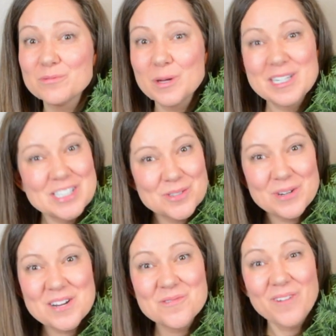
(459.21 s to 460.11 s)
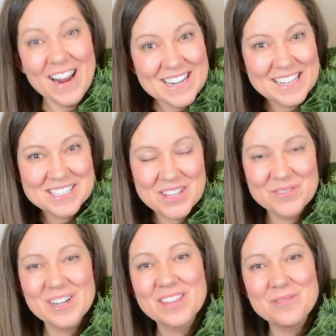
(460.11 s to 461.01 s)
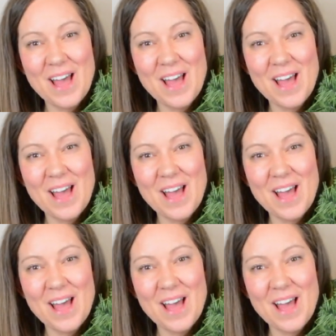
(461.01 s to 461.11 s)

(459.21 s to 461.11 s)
which is written right next to the wreath,